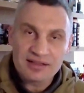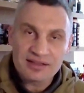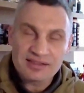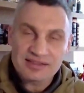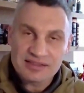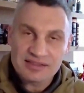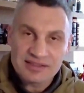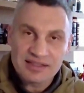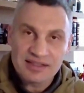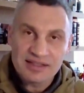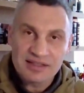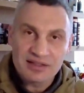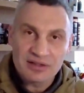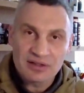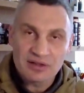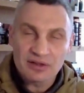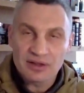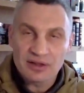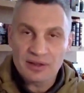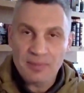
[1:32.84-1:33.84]

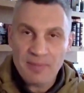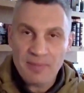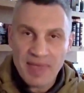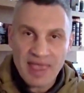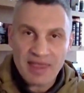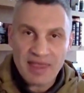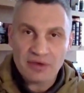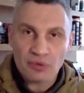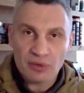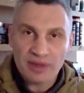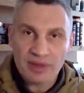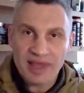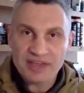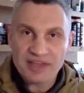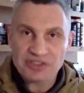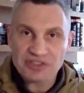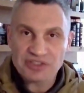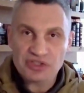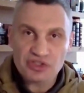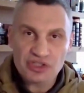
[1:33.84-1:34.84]
still make
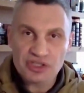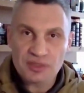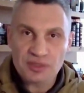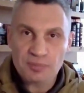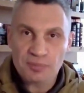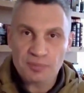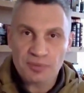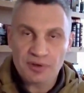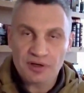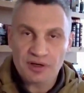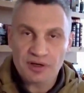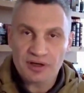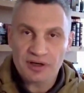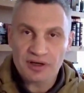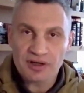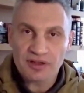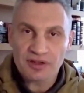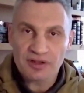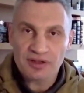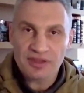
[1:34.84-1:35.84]
relationship,
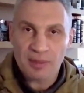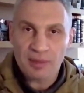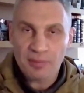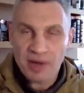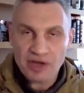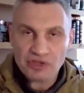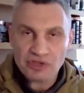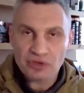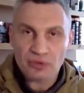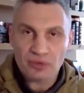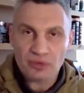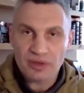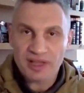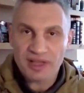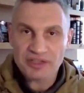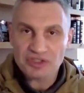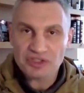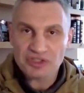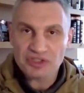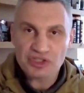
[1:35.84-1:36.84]
the commercial
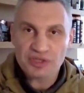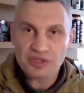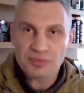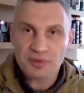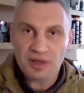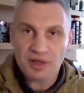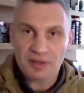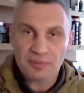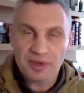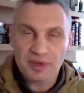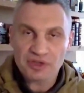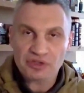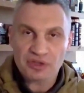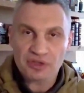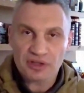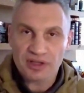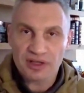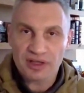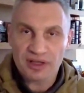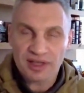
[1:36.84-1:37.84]
relationship,
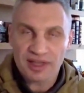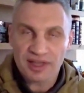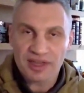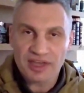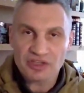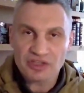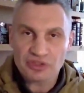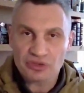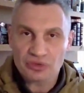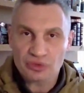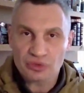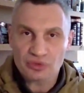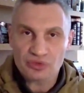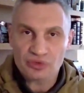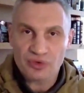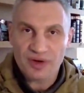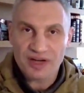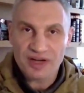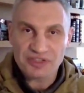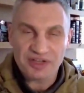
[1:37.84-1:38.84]
commercial connection to
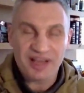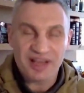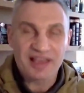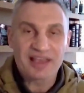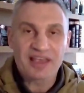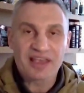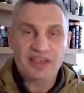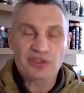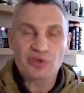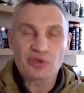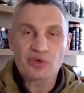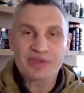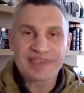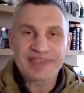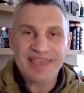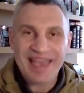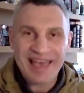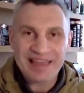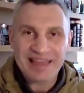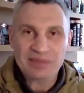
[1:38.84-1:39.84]
the Russia. You
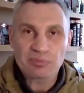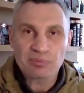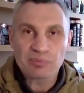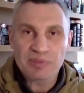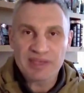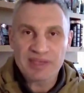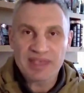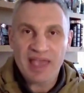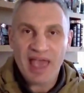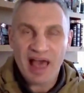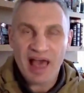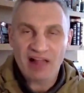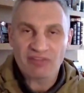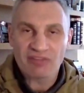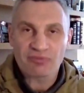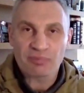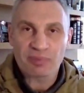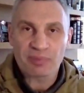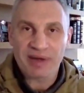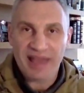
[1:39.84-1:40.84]
can't be
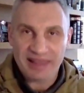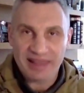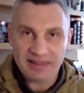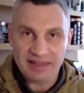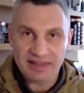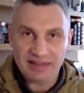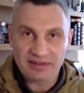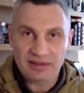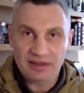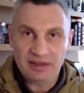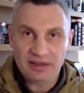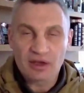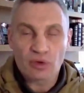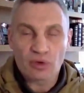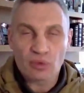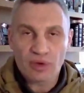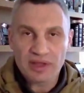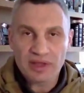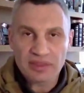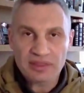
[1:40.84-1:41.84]
half pregnant.
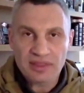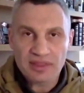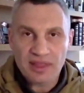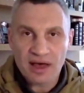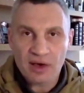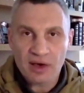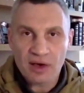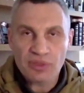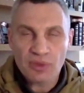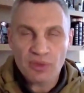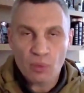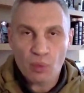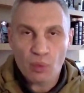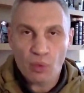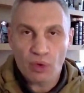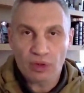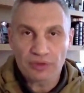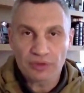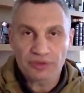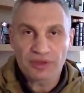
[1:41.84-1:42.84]
Right now the
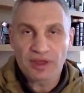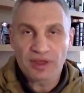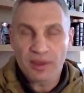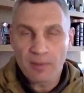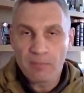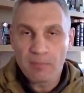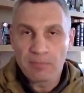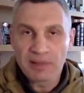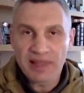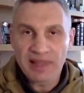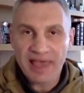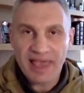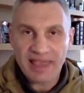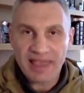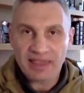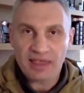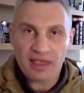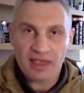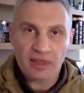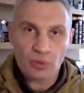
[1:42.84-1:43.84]
world,
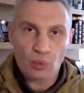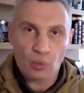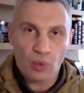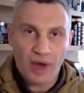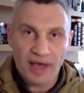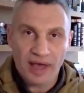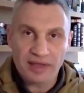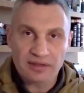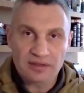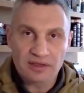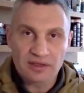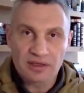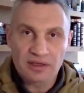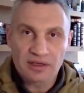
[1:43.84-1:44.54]
black and white.